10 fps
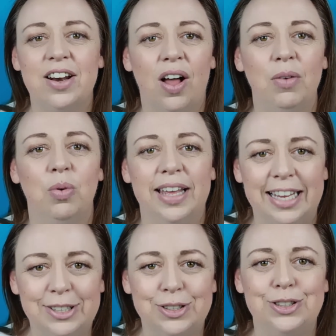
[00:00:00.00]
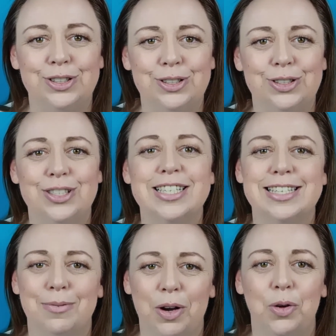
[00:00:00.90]
I want to introduce you to
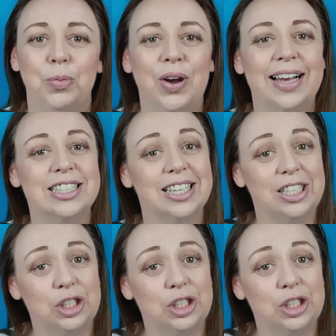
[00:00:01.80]
someone who will actually